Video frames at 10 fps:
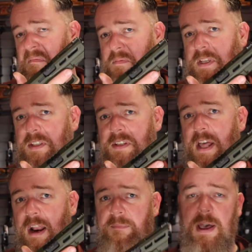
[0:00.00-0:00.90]
say it's
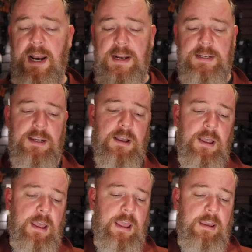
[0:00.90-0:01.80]
not a bad idea.
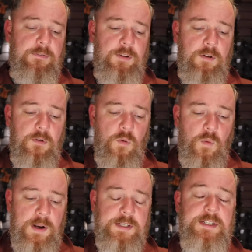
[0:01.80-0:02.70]
If you
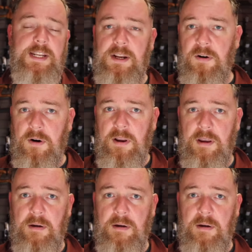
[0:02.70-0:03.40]
want to tinker